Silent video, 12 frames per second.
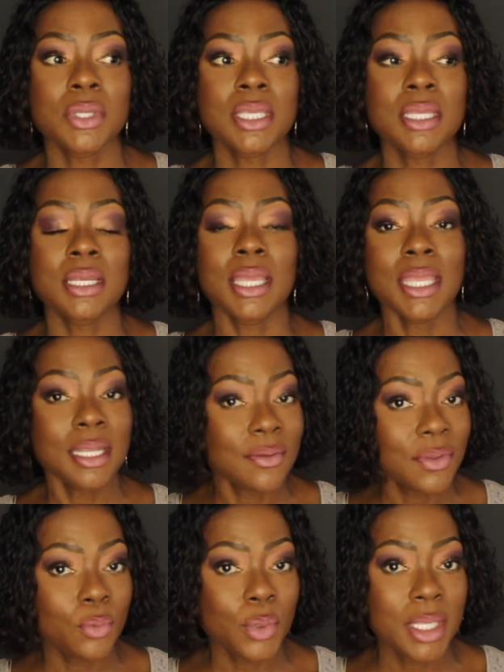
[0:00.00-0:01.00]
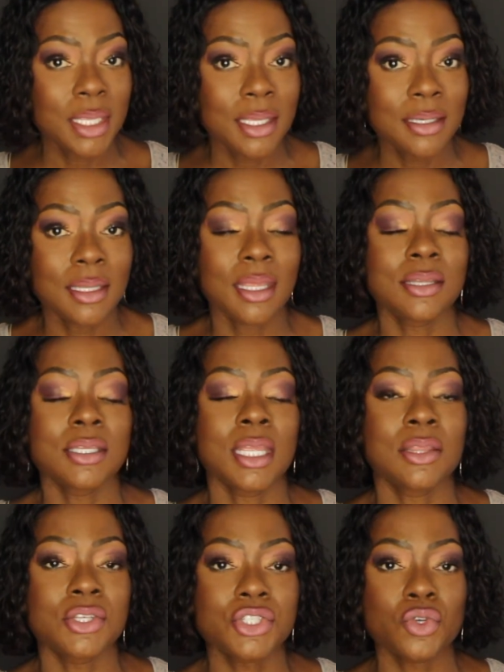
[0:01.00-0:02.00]
can get ahead of the wind
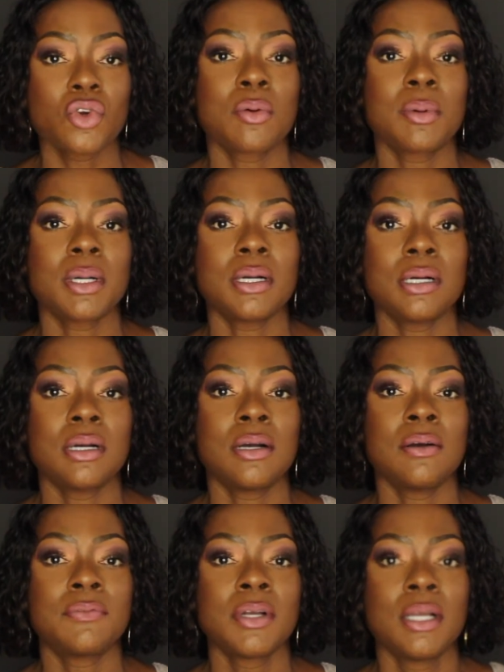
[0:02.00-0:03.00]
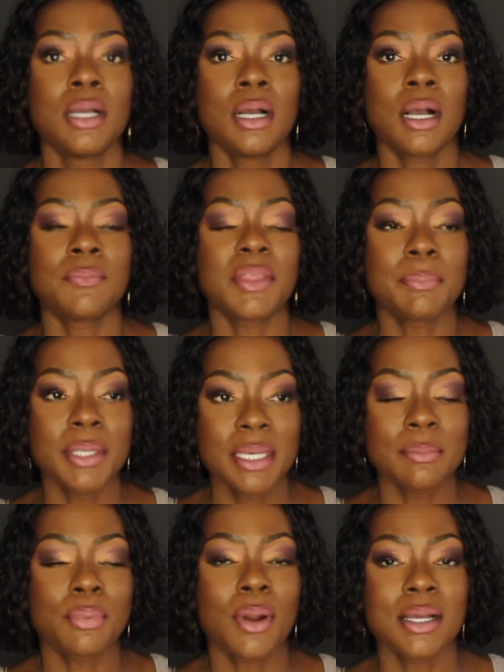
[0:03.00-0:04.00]
in the storm of the
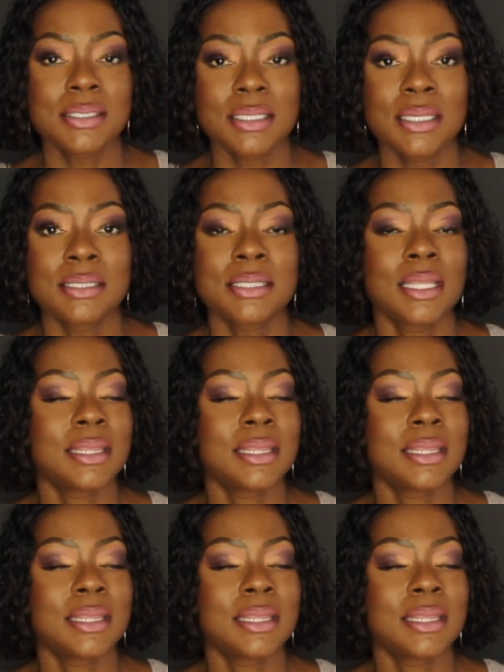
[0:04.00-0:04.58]
bidding process,